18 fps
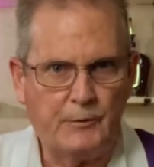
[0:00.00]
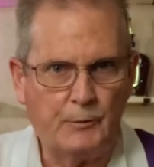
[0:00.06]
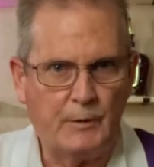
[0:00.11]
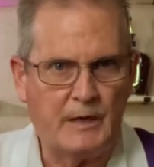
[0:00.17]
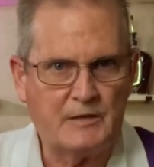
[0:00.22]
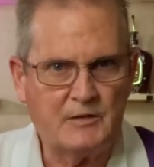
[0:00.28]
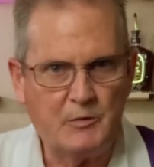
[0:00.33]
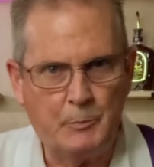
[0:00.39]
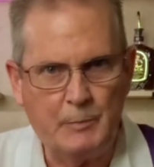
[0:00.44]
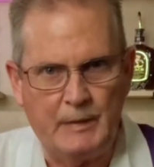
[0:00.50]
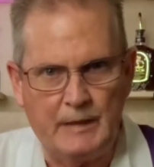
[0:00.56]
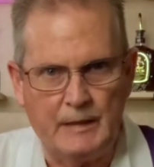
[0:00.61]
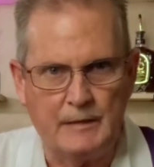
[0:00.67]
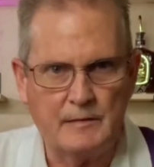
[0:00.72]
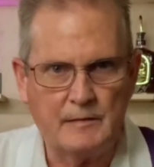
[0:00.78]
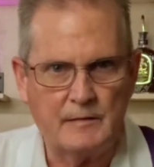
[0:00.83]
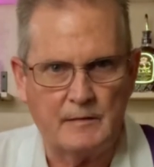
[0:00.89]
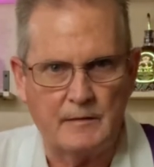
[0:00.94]

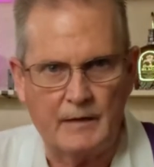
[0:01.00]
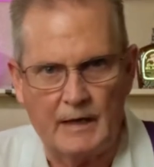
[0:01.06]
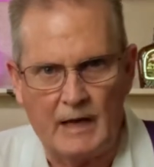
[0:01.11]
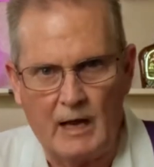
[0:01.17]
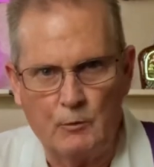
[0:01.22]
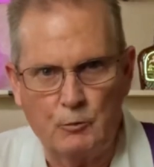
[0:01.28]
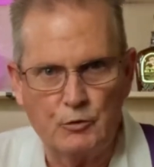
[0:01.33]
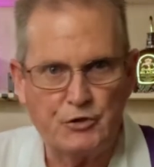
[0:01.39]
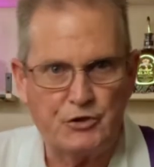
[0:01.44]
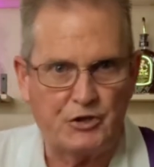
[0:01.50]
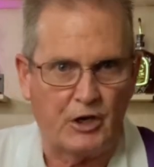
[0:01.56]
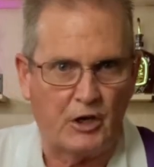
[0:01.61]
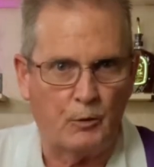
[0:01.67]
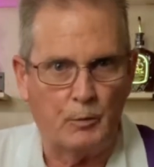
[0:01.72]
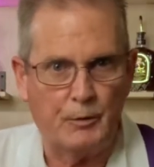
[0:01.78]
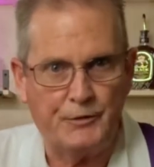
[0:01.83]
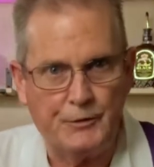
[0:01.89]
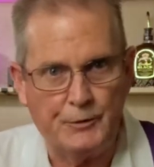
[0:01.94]
recipes that I will share
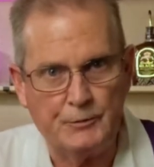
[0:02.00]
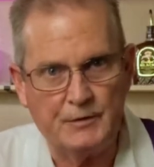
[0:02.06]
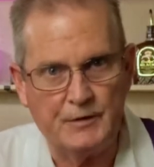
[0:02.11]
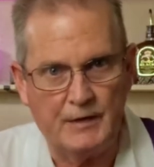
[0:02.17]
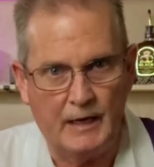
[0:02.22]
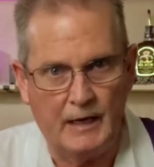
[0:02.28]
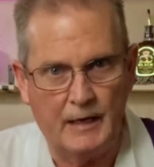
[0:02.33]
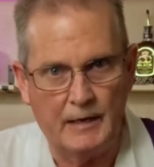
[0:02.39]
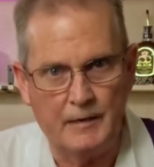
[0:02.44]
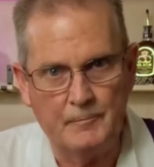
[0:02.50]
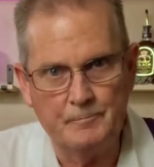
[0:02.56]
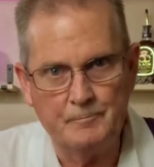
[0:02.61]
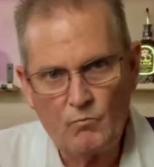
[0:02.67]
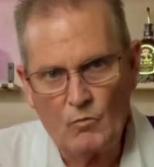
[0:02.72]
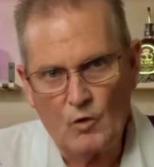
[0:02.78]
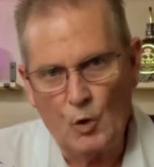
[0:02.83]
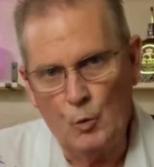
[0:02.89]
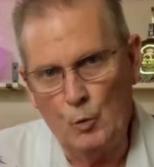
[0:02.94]
with you today
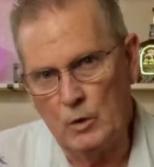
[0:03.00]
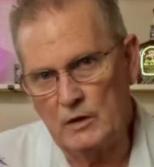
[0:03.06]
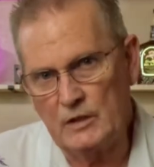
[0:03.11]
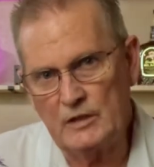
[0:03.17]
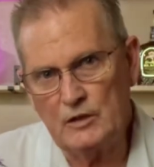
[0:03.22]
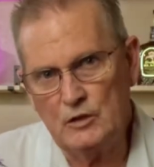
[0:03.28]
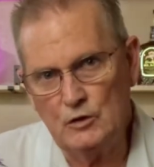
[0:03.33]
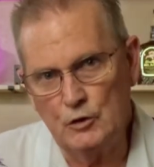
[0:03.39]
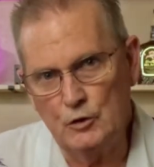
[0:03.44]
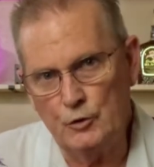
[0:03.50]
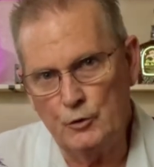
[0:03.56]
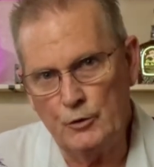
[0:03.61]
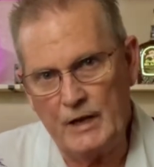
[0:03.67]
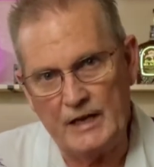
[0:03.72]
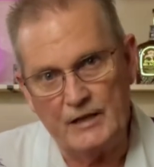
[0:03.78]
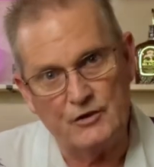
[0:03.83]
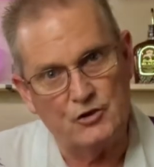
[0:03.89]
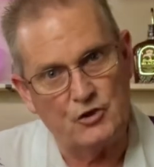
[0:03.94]
will include
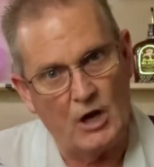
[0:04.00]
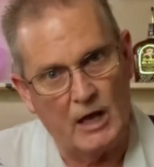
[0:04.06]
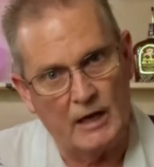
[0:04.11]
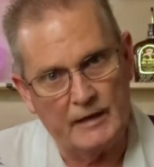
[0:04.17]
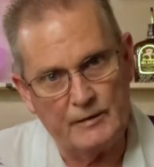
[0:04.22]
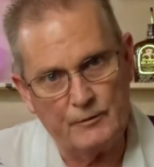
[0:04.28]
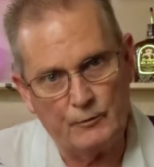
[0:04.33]
a Jolly